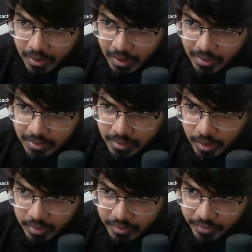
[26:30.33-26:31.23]
it's
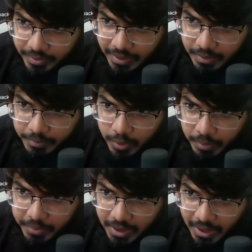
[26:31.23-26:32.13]
not fitting
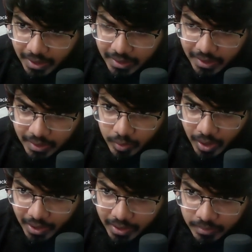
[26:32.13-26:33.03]
properly in the
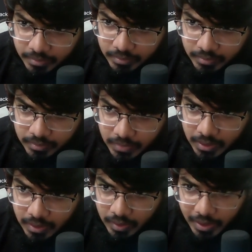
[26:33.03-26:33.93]
UI.
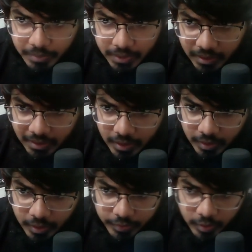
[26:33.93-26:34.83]
Okay, I'm gonna click
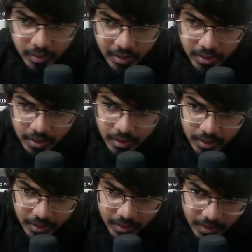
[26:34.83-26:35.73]
on new folder.
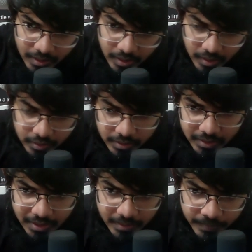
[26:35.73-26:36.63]
Also,
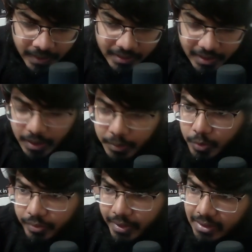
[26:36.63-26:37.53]
the
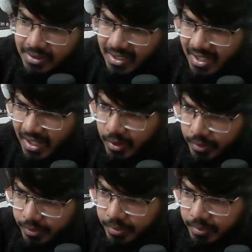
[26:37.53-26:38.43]
input fields are kind
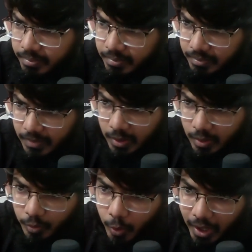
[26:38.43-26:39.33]
of,
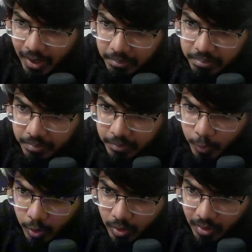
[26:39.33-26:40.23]
way
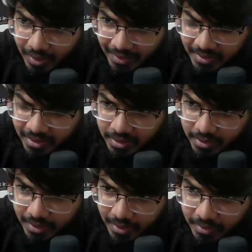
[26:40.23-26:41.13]
more lengthier
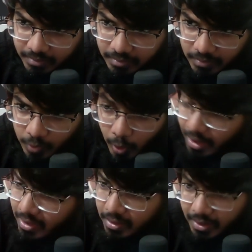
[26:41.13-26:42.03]
than
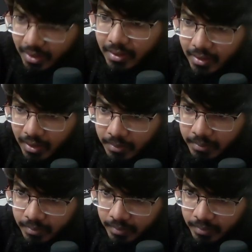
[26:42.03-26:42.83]
wider than the